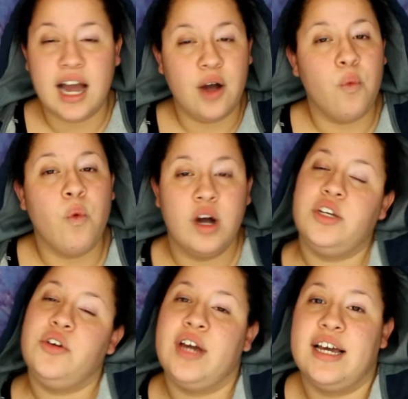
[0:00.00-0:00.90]
I want
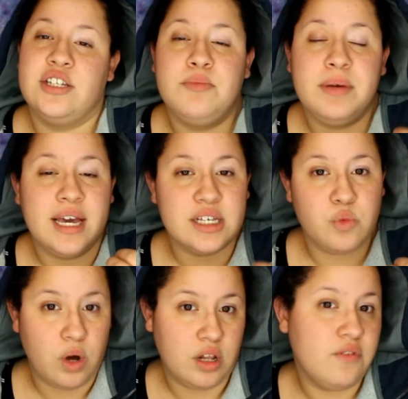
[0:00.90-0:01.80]
you guys to be as
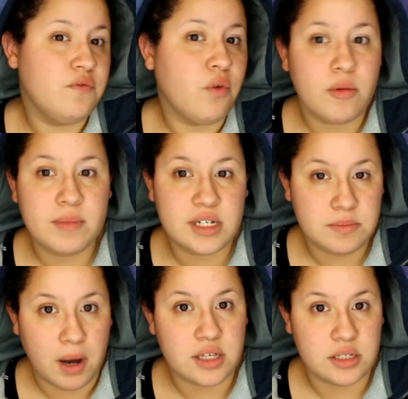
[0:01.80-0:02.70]
well informed as
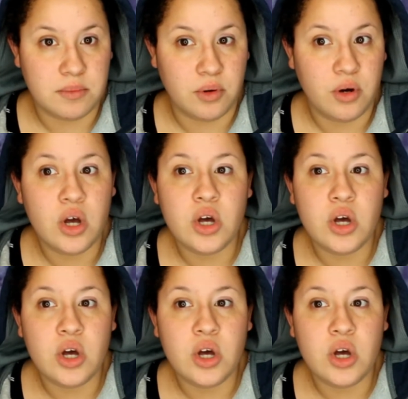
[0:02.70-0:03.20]
possible.